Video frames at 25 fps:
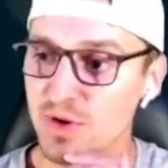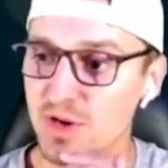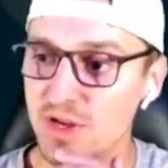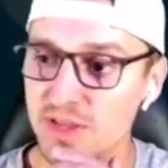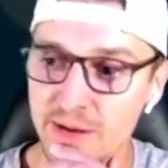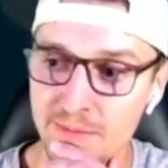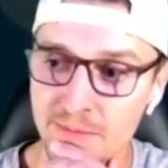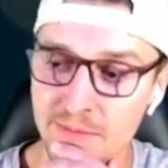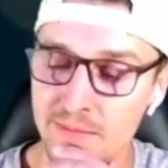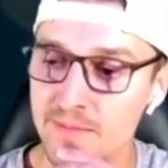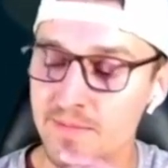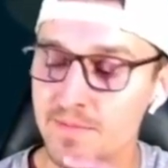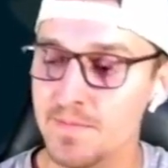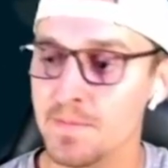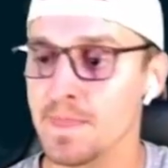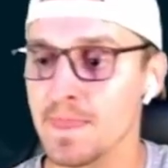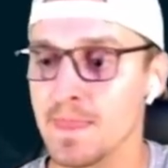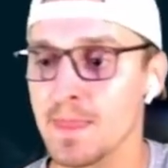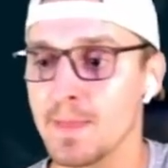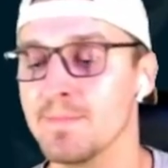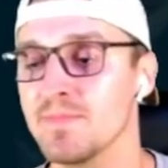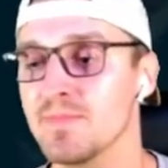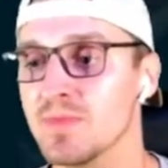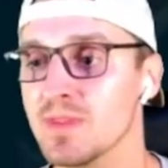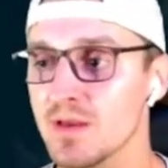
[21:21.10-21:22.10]
ends up taking
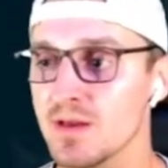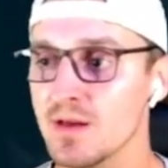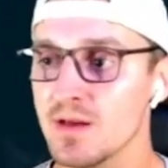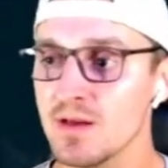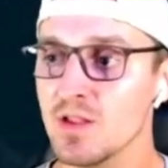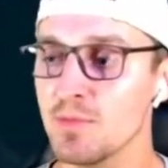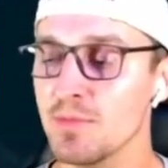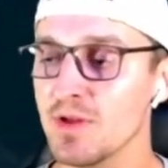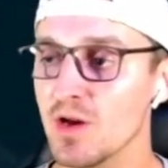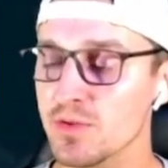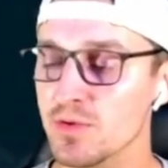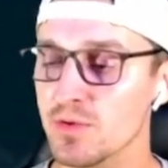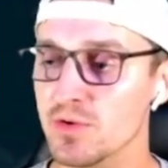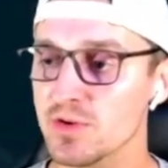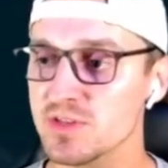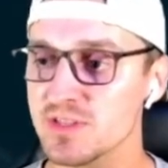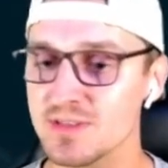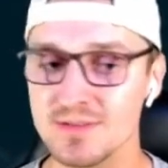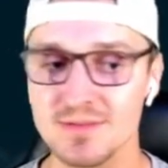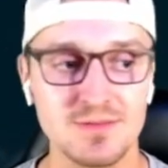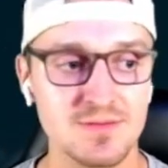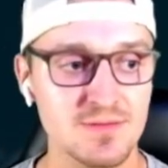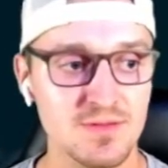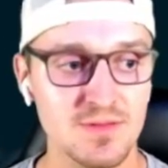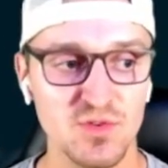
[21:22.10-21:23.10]
out Kyurem,
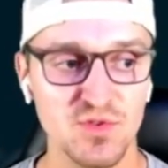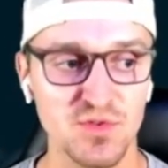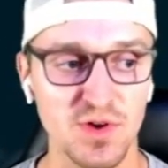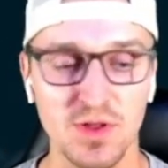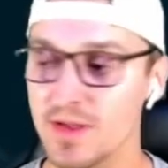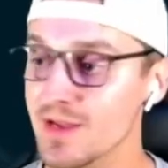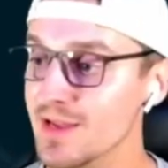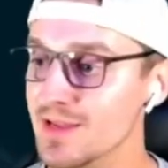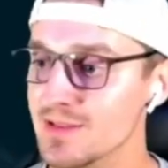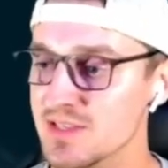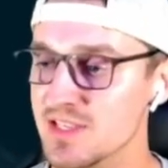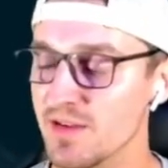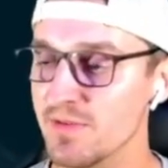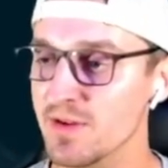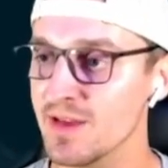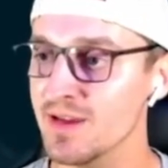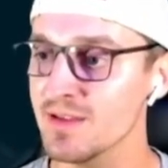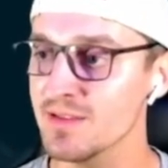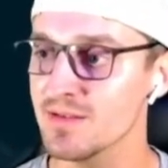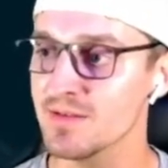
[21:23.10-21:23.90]
which, of